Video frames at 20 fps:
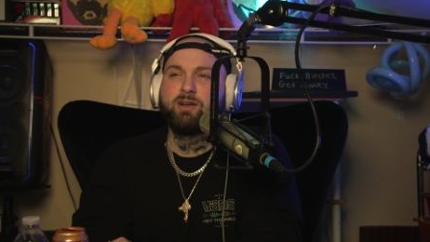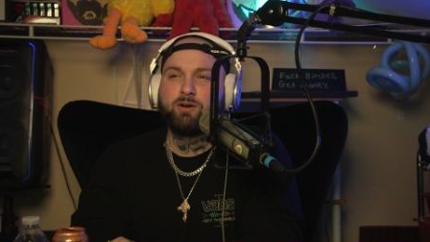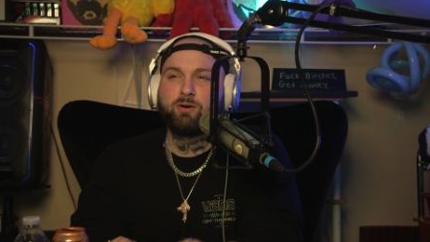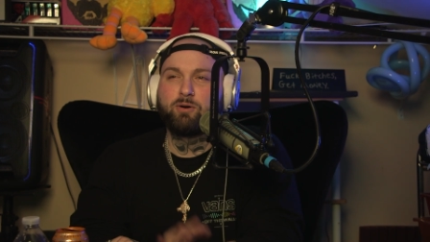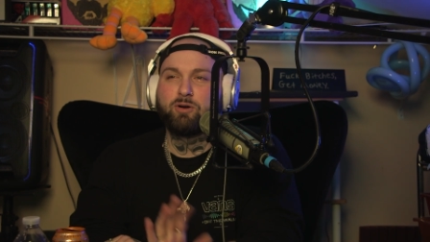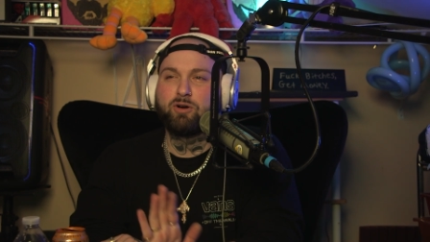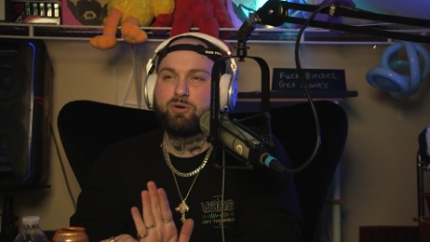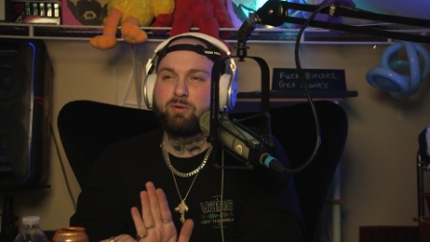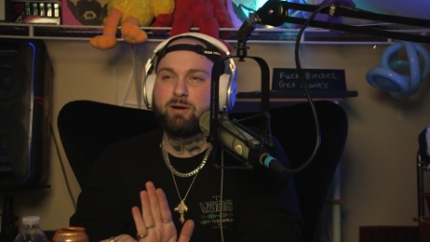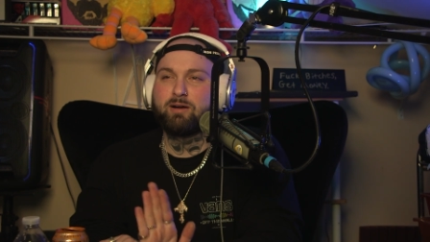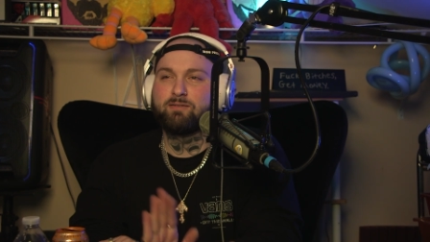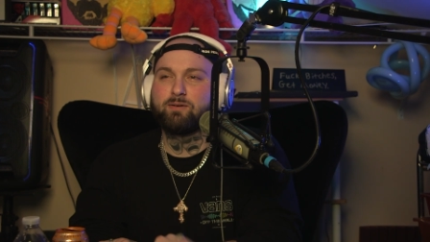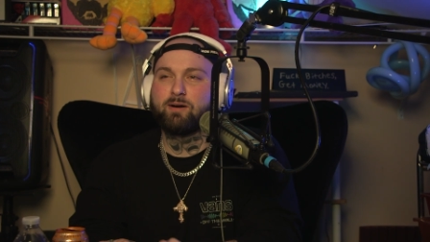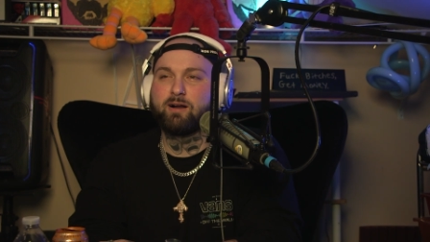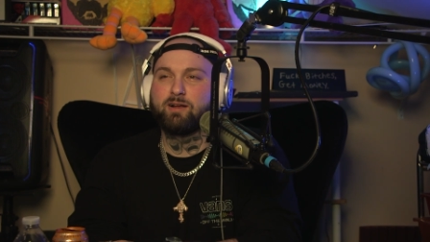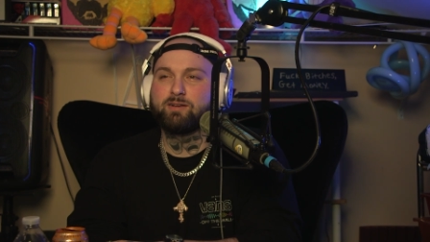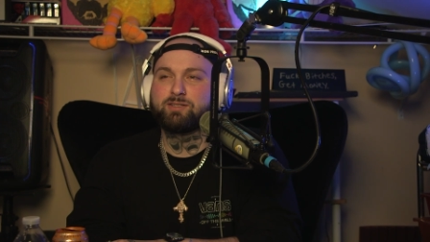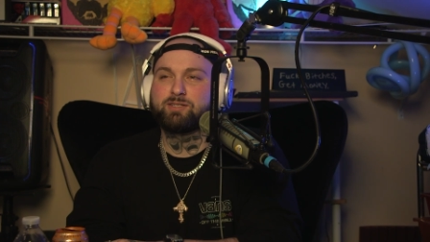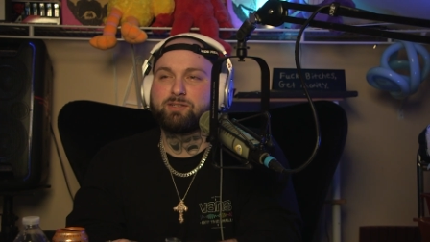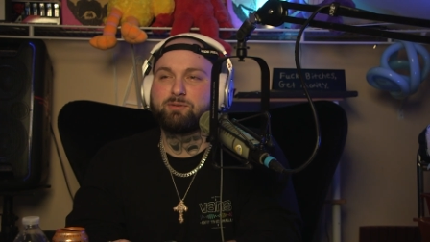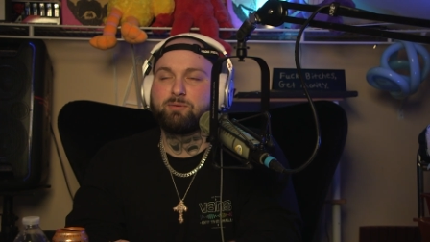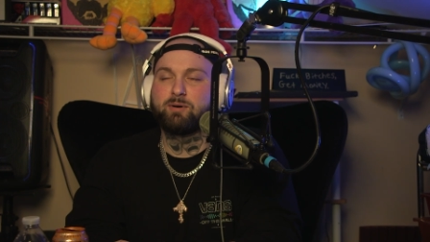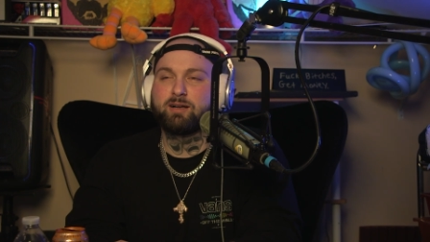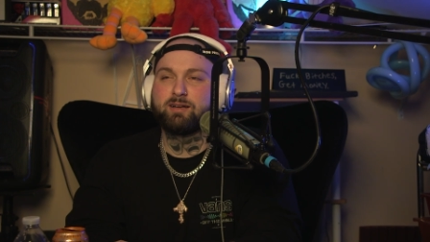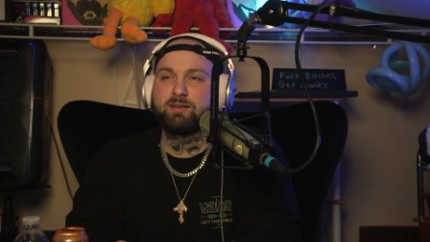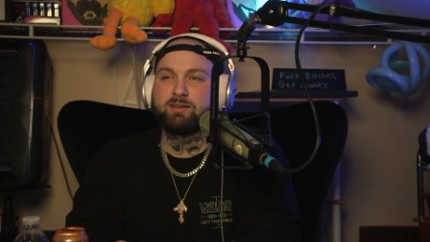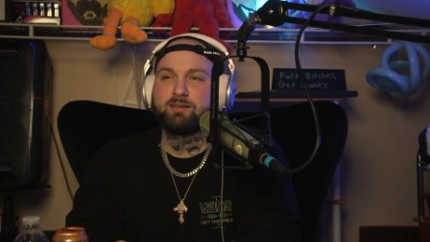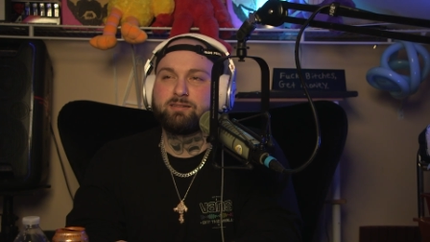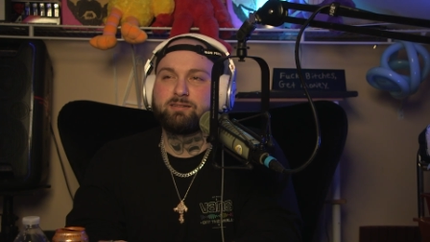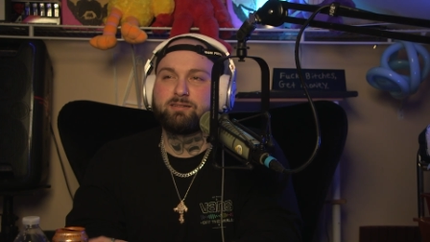or whoever else you want
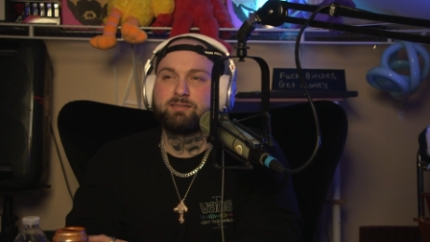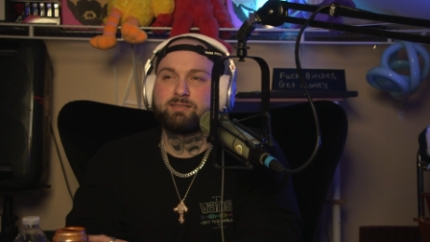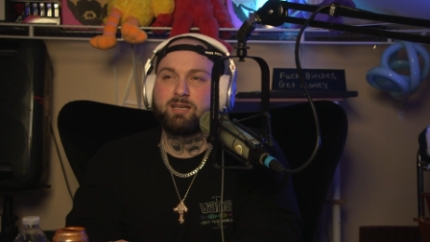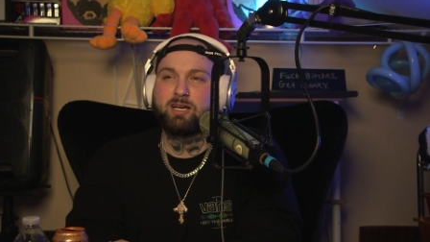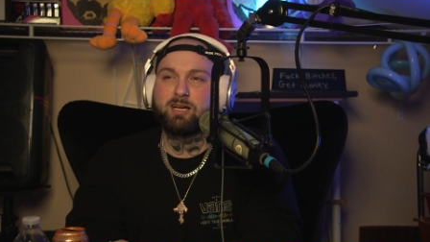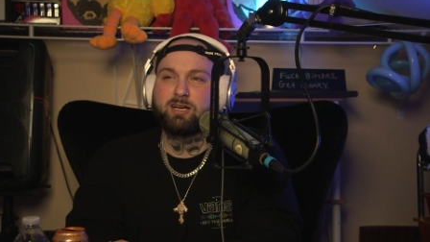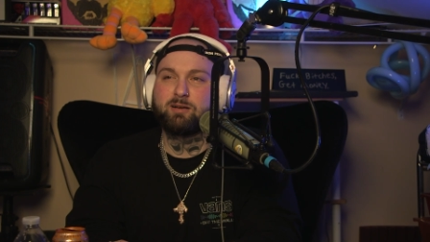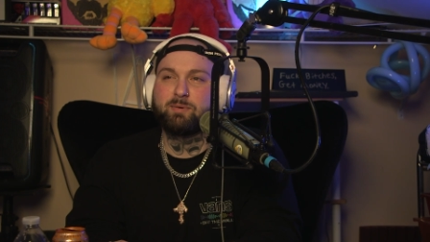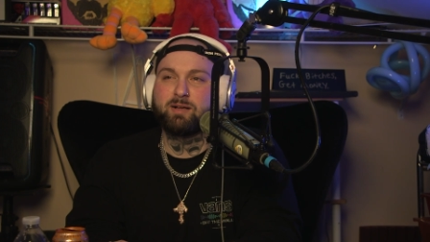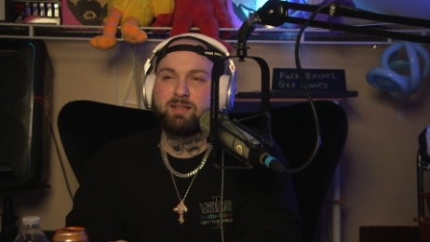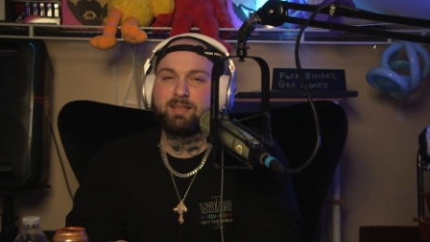to talk about.